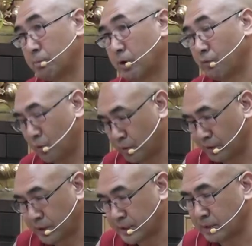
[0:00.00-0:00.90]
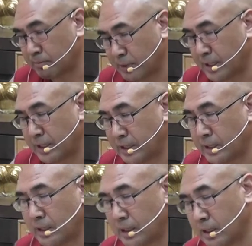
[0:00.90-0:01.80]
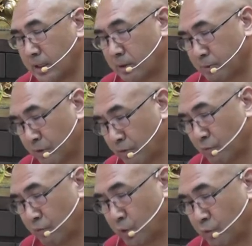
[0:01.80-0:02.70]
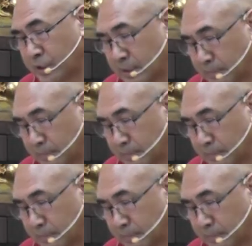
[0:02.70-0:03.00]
Profound is the mainly in the profound view, which